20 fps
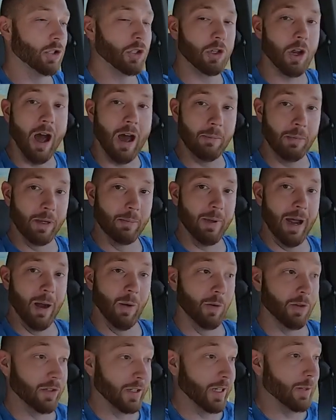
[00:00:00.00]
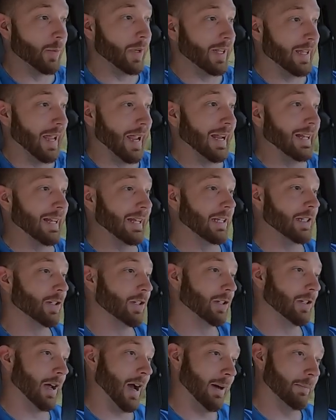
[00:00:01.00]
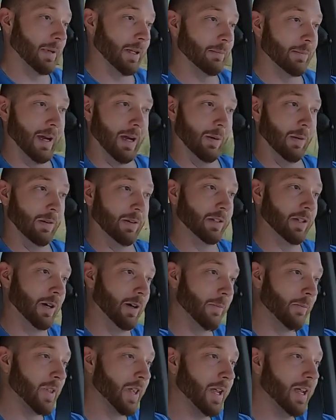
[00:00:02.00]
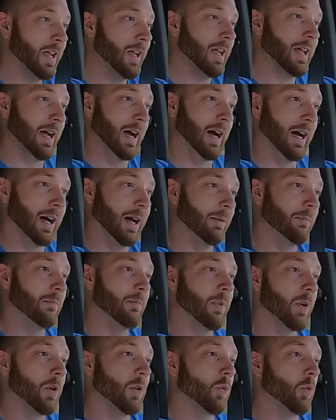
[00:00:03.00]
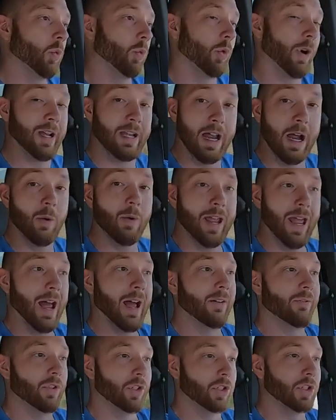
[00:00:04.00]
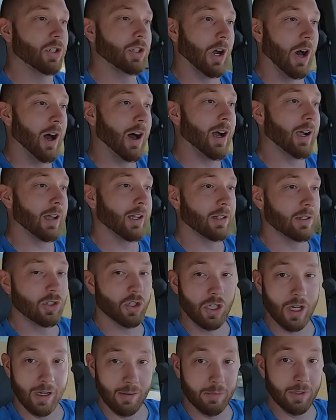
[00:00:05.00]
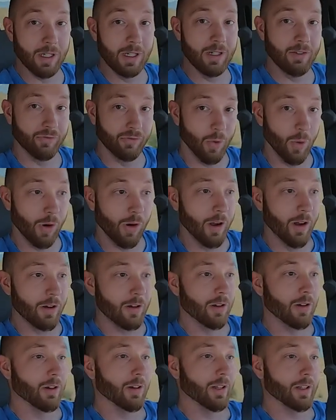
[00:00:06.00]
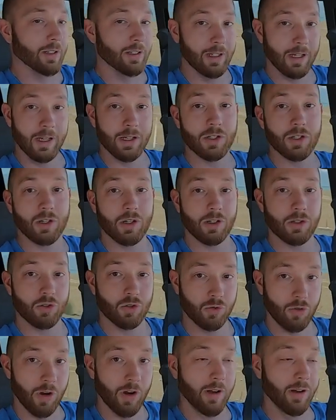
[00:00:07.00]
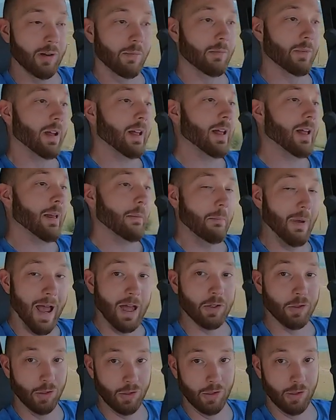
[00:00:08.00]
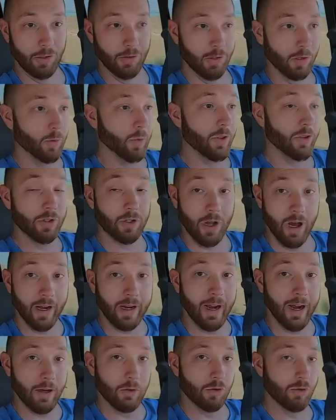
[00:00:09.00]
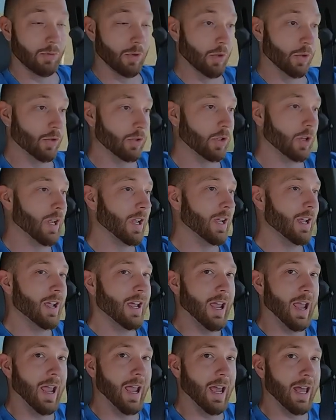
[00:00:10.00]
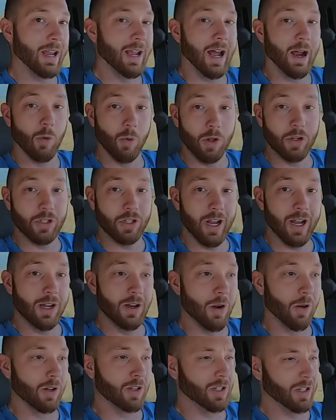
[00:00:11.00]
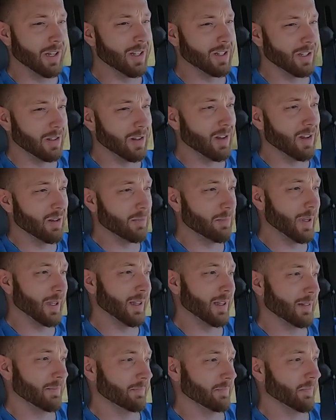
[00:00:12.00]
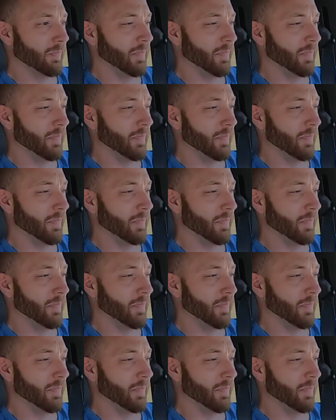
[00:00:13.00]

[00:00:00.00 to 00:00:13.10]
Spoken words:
stopping power. Did we gain any stopping power? So right now we have the stock GMT400 disc drum master cylinder with a stock hydro boost. And I will say, I noticed it is a little bit,